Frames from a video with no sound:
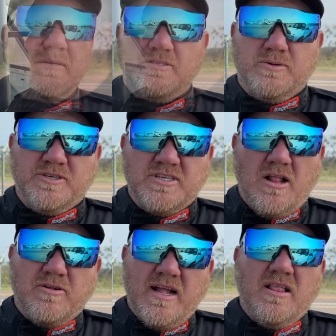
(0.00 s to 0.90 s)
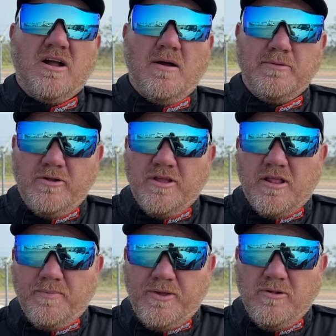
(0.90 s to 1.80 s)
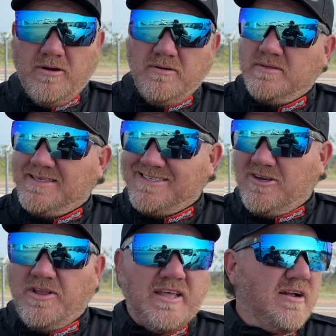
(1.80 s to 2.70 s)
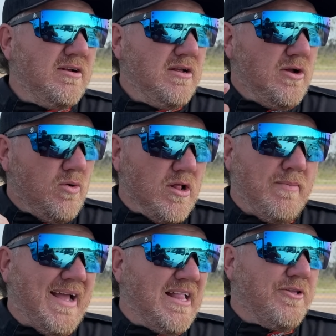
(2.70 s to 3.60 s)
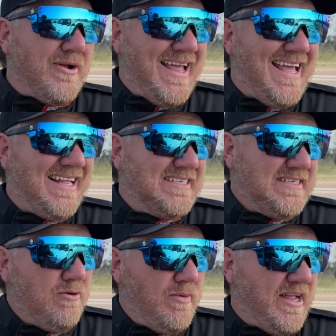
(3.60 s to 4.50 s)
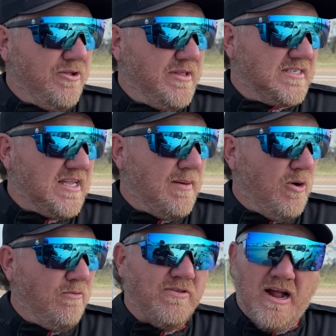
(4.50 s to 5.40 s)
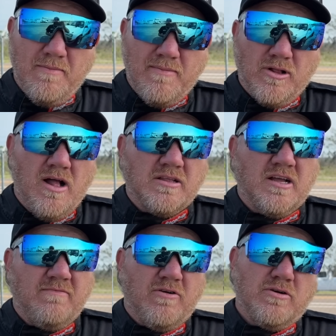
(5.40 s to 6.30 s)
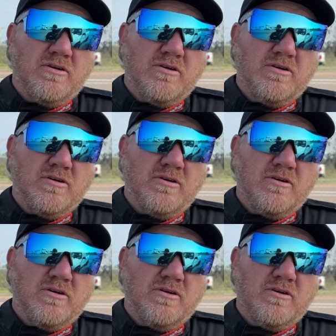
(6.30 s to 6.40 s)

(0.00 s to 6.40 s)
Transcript: So we just got our data log uploaded to the computer. It's on there. We're gonna make another hit and see what we can do this time. Hopefully I remember to lock the converter.